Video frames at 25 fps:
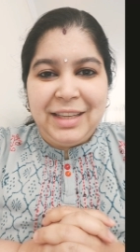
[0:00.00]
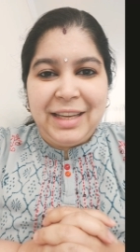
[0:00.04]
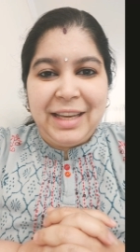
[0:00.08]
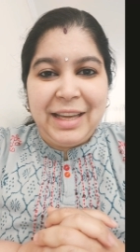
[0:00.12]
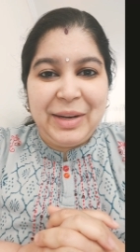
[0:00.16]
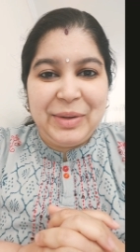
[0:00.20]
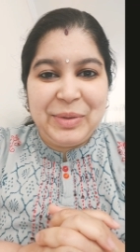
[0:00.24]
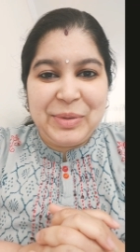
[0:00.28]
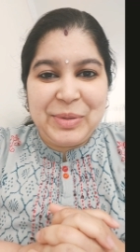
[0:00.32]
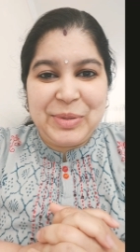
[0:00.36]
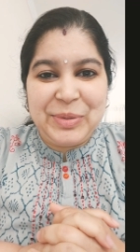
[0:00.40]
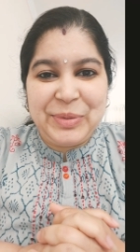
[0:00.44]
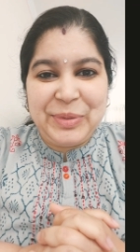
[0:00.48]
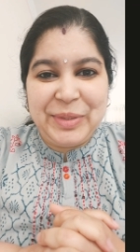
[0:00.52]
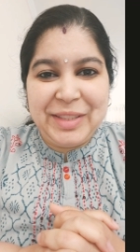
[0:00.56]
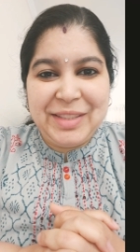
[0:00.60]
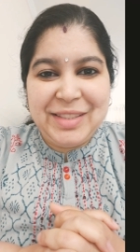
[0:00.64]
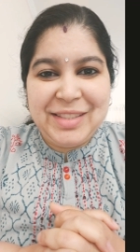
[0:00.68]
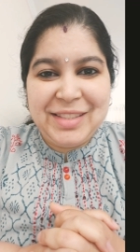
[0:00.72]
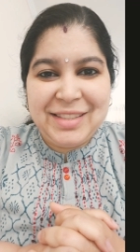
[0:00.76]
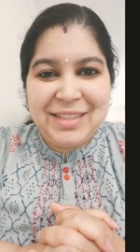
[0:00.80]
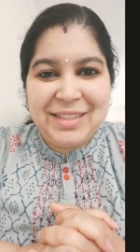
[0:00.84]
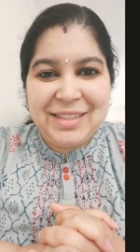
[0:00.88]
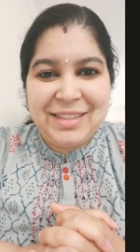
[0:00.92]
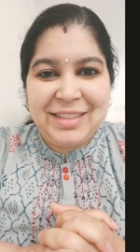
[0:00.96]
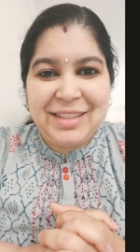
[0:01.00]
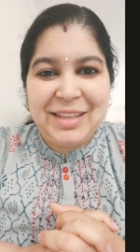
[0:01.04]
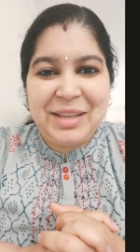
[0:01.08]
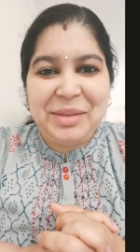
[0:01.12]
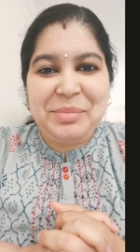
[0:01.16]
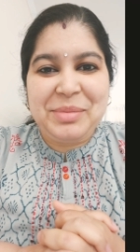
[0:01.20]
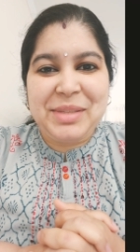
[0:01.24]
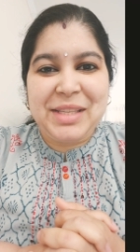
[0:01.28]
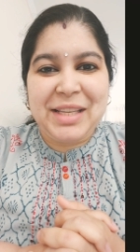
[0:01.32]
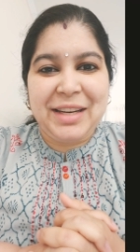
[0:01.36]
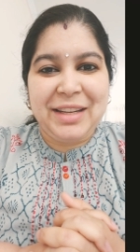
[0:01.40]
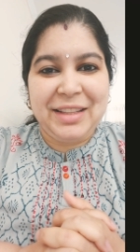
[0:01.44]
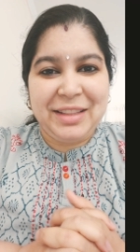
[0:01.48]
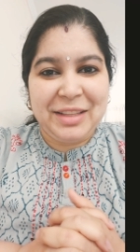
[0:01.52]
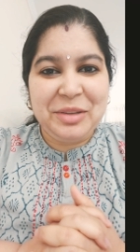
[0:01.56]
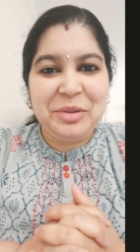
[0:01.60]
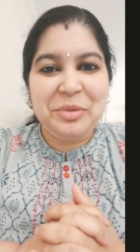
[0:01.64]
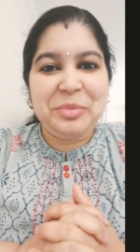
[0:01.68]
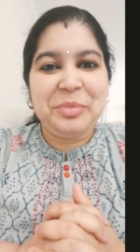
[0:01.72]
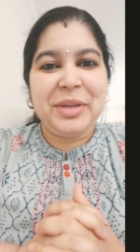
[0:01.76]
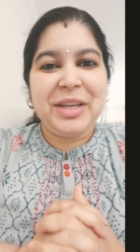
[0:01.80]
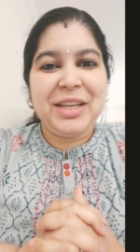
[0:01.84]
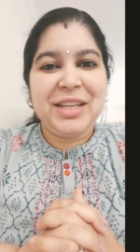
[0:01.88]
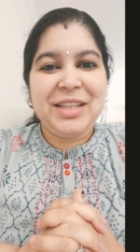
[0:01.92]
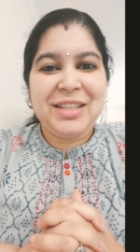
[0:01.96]
Hello students, I am Sarita
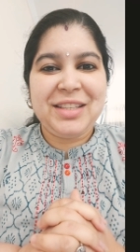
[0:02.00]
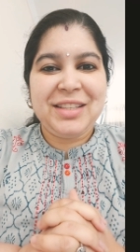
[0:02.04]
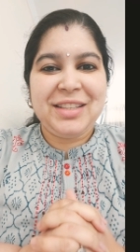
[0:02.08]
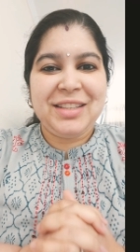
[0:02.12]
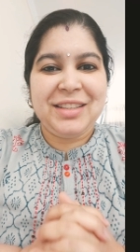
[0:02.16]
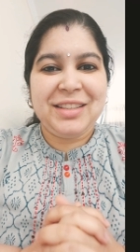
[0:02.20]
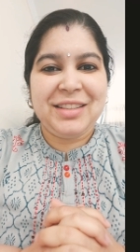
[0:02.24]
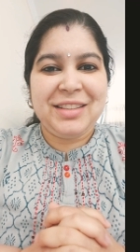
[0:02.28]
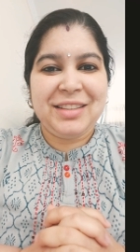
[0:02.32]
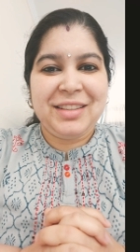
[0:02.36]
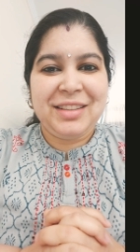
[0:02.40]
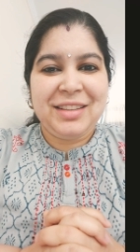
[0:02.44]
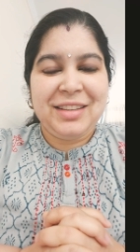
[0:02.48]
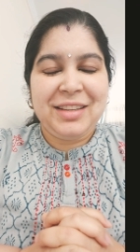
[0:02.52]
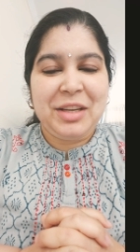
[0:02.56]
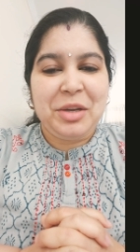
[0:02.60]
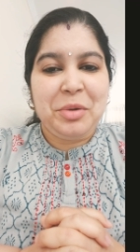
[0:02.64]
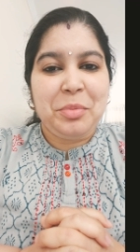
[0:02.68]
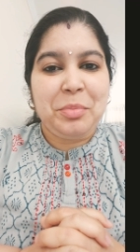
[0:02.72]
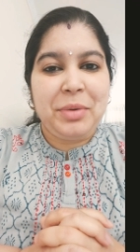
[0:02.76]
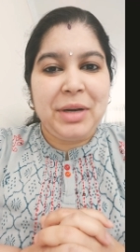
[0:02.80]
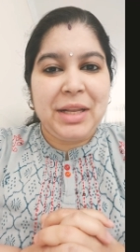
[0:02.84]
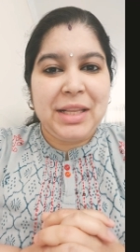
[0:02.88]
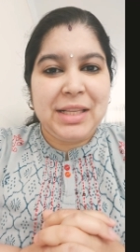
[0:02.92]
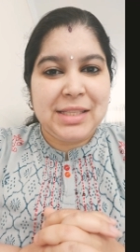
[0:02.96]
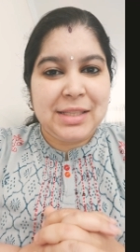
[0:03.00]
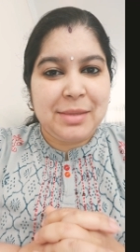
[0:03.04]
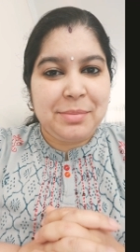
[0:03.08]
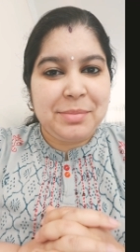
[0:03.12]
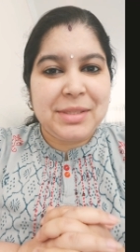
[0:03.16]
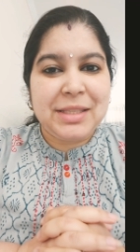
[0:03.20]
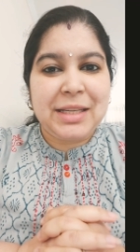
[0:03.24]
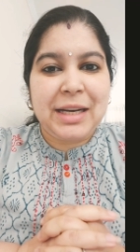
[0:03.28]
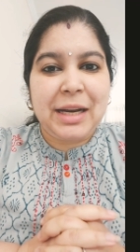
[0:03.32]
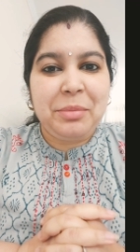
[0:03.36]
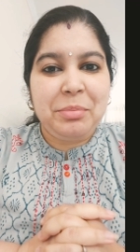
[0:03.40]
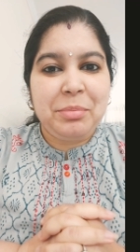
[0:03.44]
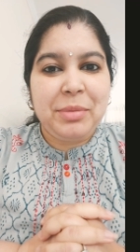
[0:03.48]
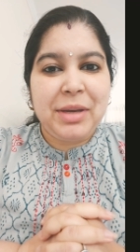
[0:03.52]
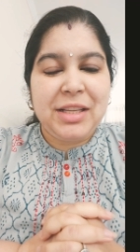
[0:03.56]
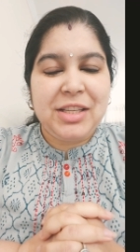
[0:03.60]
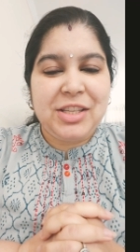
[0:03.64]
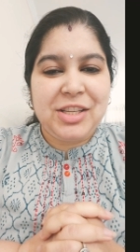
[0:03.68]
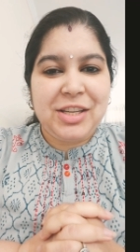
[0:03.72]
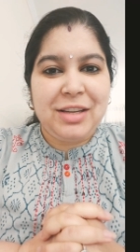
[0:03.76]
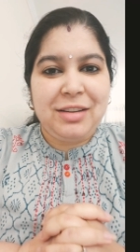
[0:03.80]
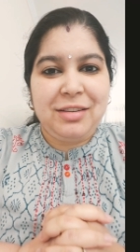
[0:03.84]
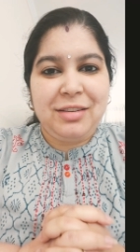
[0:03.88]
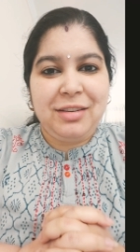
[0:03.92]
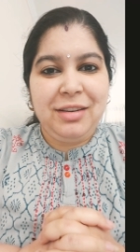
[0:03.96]
Umesh. Please subscribe my
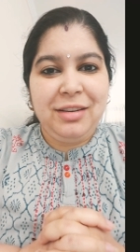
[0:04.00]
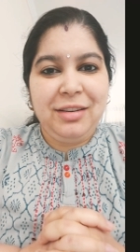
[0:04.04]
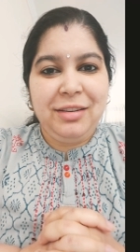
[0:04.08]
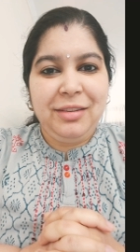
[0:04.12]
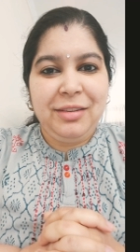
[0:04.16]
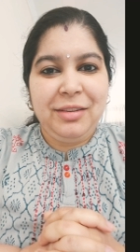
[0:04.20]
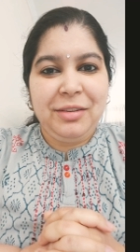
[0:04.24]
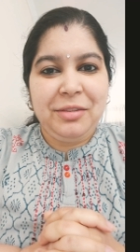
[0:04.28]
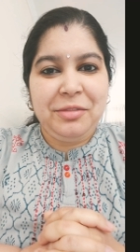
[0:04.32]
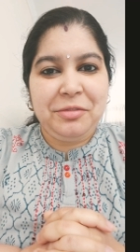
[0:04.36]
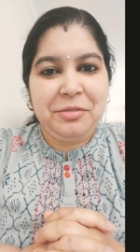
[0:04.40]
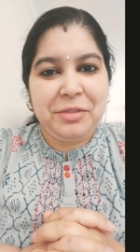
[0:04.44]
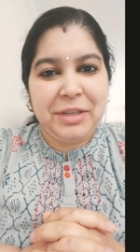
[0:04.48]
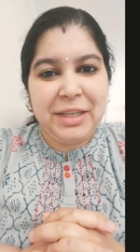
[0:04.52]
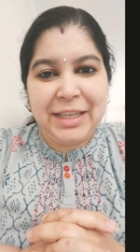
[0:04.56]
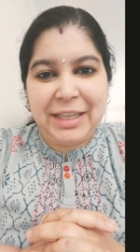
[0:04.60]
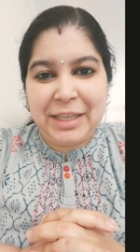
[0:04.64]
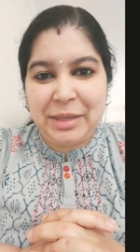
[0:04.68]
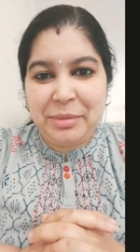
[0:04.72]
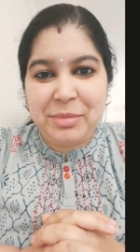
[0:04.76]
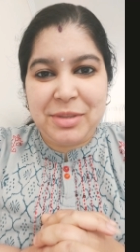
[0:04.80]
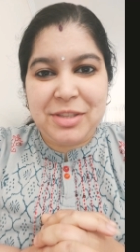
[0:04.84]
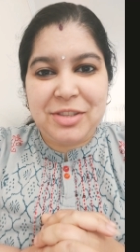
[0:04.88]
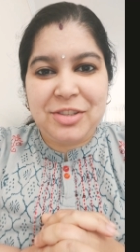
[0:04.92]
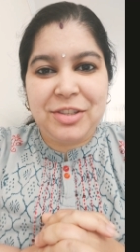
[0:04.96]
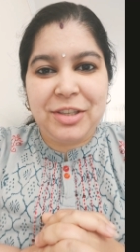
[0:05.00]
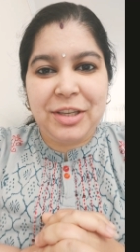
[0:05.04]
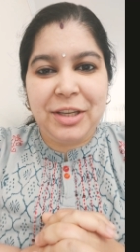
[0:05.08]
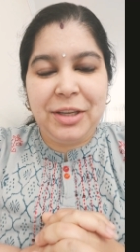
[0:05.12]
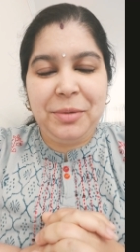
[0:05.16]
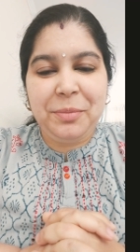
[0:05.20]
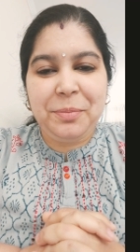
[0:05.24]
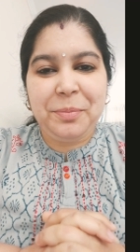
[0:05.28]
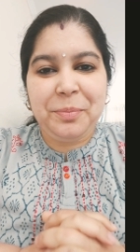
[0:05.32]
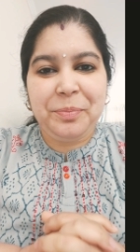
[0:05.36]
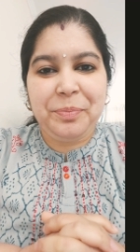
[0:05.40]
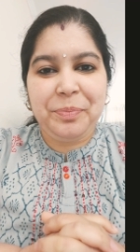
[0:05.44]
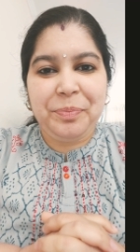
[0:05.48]
channel Fun Chemistry.